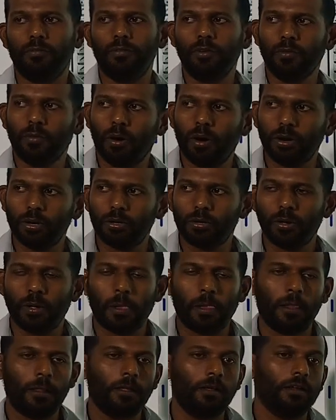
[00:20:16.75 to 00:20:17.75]
If you want to
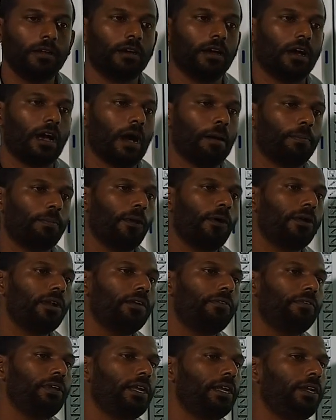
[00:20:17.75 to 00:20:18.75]
upload
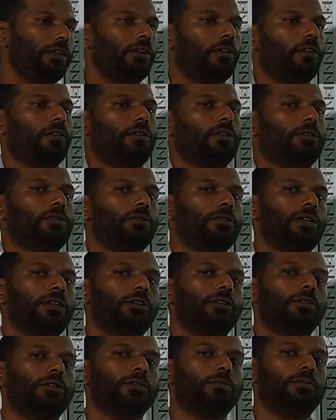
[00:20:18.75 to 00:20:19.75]
a video to the
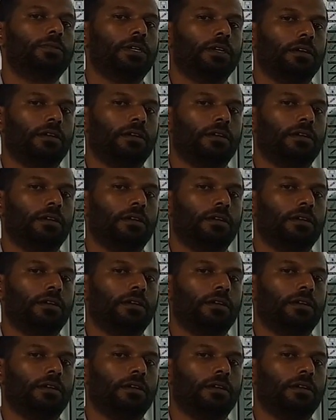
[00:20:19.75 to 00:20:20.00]
YouTube